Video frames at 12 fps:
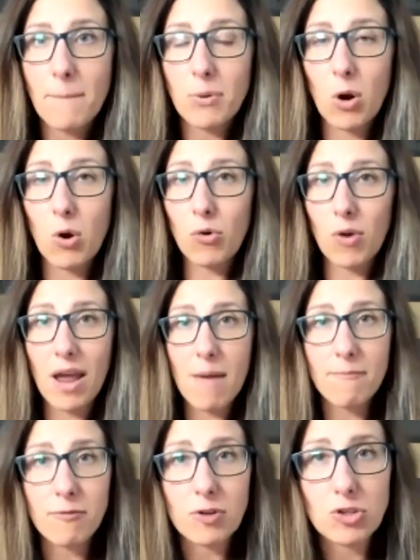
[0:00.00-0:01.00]

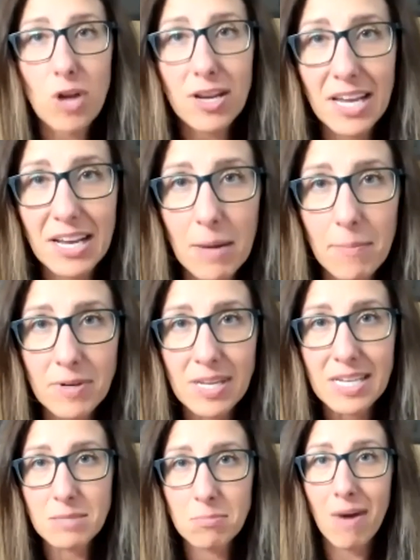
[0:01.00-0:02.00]
program for trucking
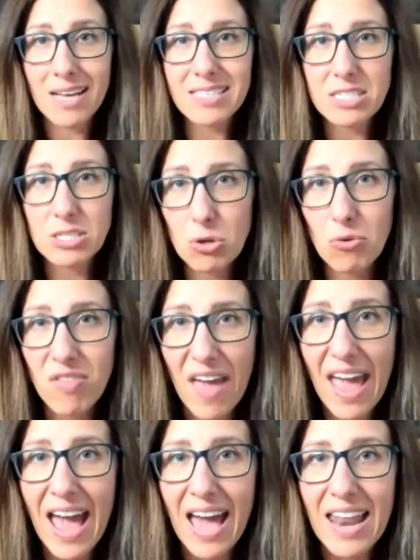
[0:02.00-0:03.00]
companies, must do
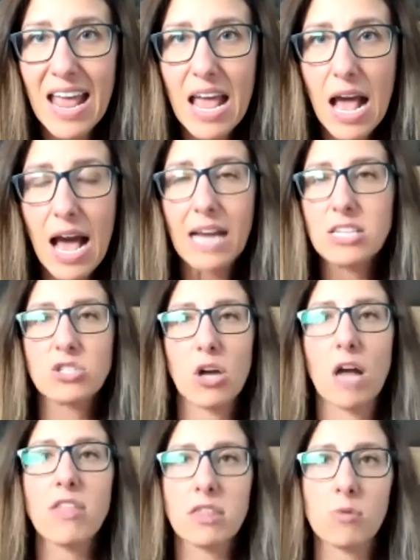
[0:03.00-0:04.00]
that, I
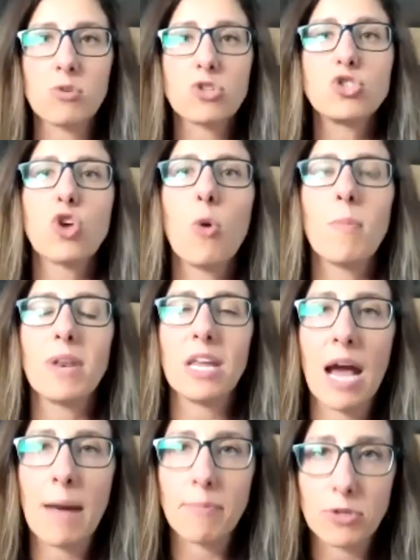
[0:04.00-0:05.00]
saw that there were so
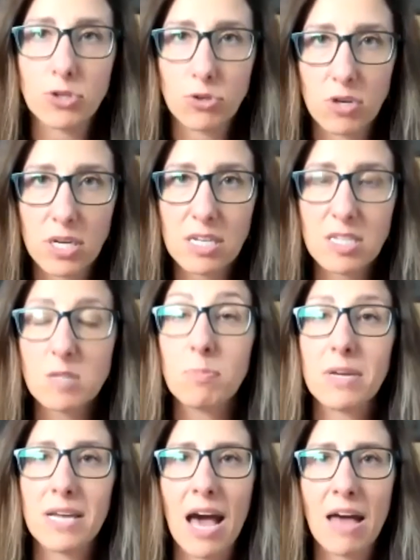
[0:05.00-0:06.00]
many opportunities
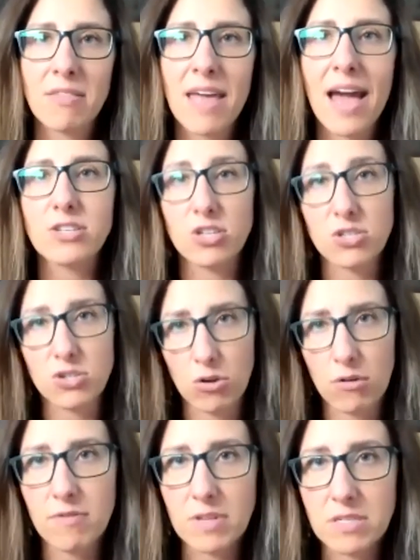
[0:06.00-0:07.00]
beyond that to
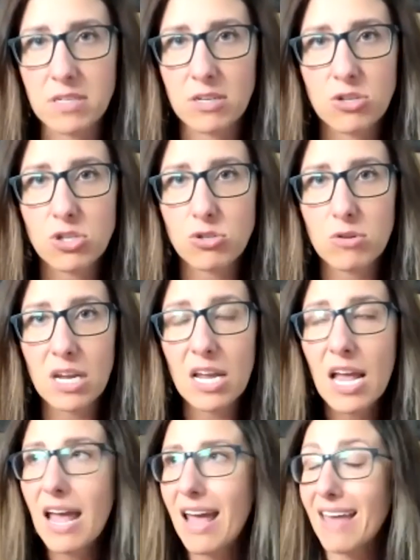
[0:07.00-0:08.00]
serve this
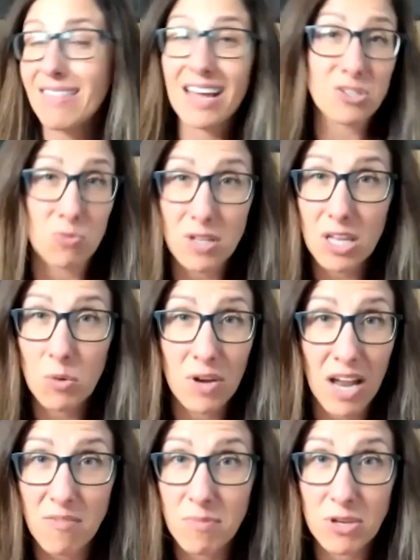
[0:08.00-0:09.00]
industry. And that's really what
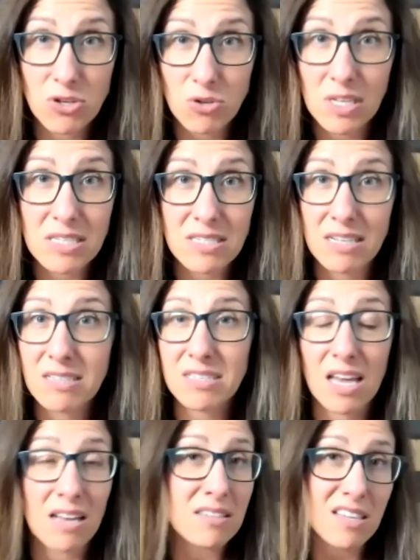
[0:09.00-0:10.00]
I've been doing since
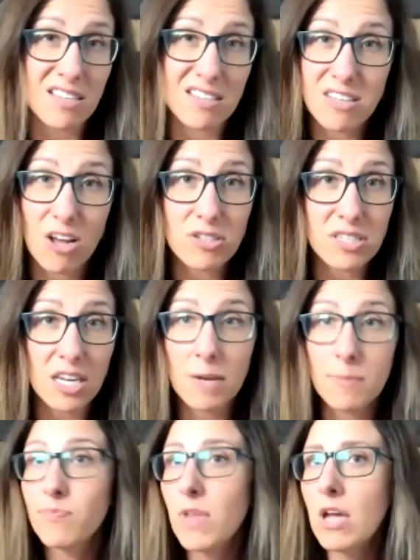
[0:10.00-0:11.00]
then. It's
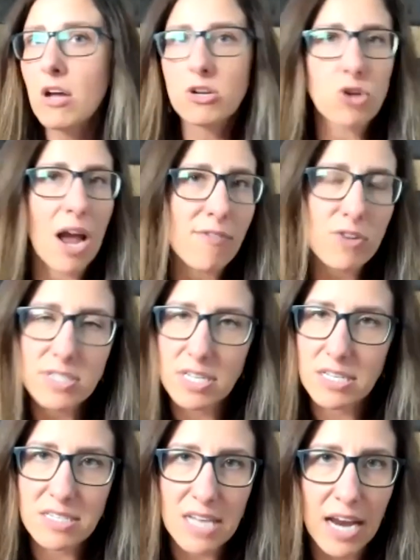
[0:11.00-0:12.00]
consulting. Drivers
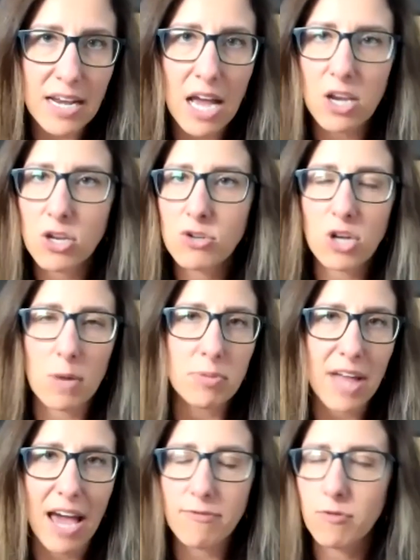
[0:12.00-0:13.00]
can sign on and use our
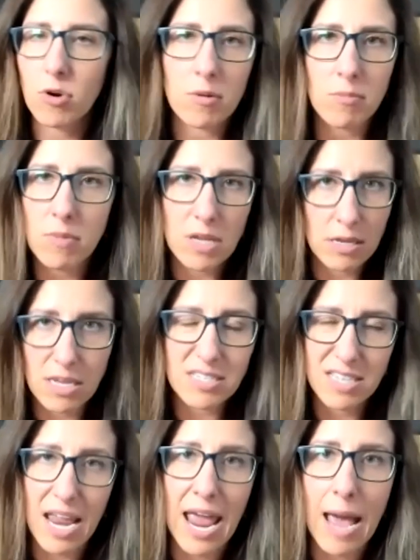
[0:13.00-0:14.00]
platform.
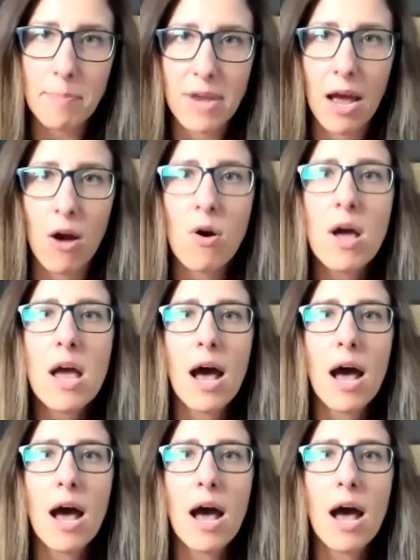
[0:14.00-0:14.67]
It's an app now,